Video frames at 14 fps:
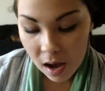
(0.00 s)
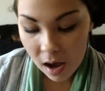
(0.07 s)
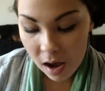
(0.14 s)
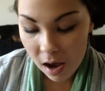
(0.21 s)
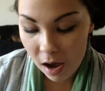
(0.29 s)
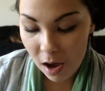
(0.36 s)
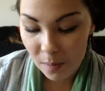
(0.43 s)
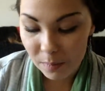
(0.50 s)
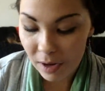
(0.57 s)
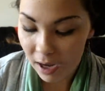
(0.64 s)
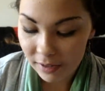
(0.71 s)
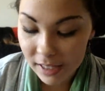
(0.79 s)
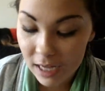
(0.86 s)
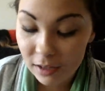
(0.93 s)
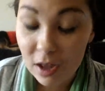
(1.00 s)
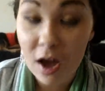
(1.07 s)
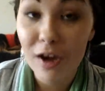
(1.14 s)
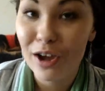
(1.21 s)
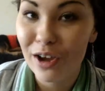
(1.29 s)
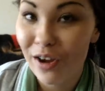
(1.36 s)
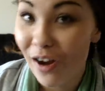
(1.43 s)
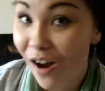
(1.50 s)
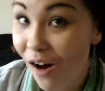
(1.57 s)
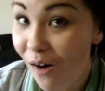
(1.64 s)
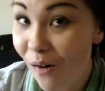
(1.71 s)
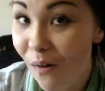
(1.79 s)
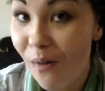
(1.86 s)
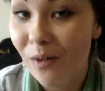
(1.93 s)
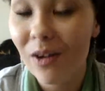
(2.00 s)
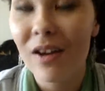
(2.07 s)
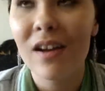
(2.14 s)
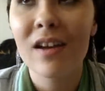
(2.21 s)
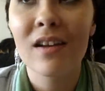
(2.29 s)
not that long ago,